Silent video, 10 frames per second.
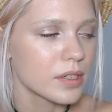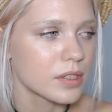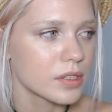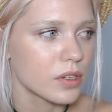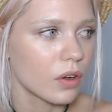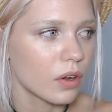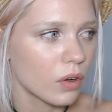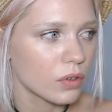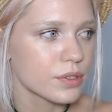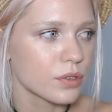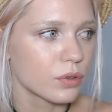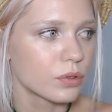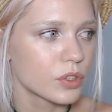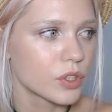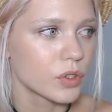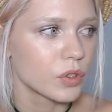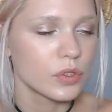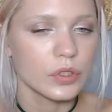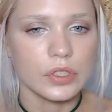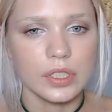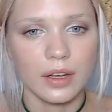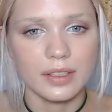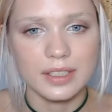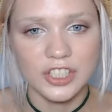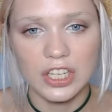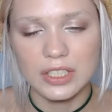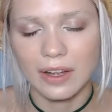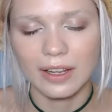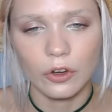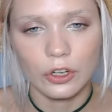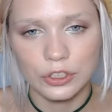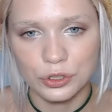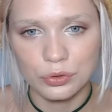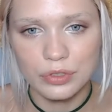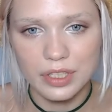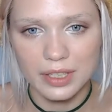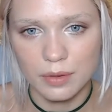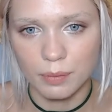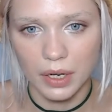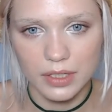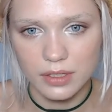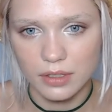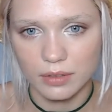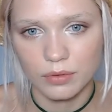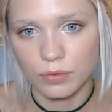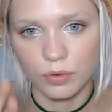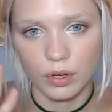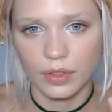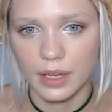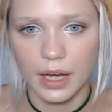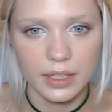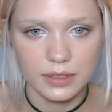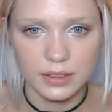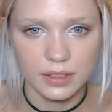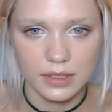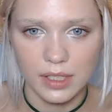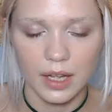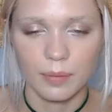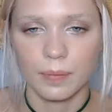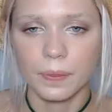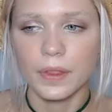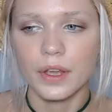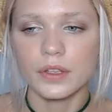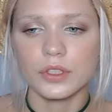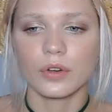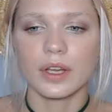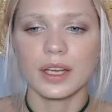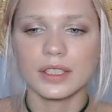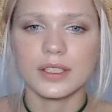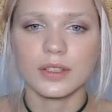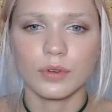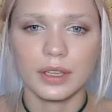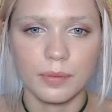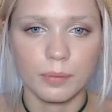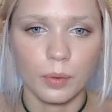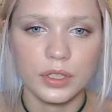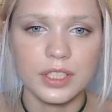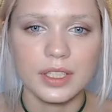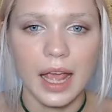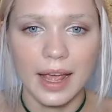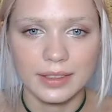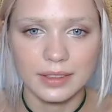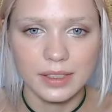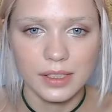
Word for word: it is also good to use just aloe juice as the mask for the night time. So it is really important. And